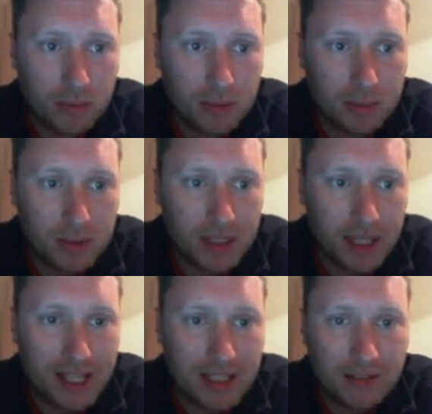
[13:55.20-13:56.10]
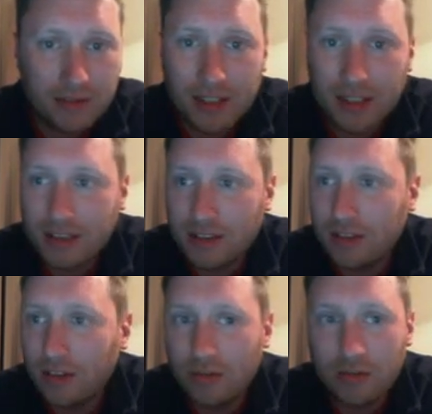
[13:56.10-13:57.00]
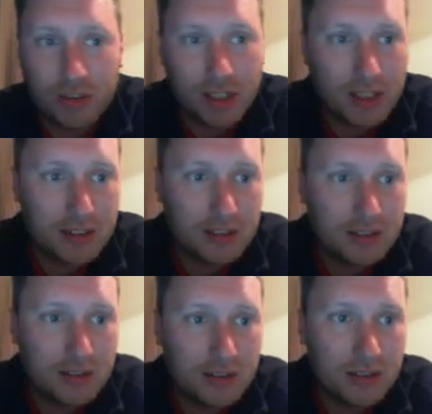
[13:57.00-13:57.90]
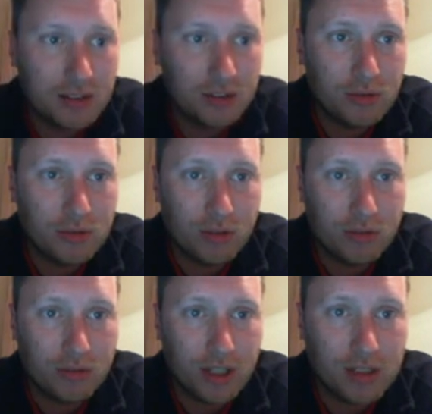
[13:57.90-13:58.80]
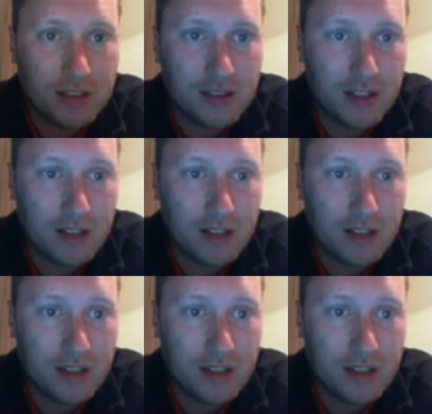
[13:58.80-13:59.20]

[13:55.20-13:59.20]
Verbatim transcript: must be the end of his contract, his youth contract.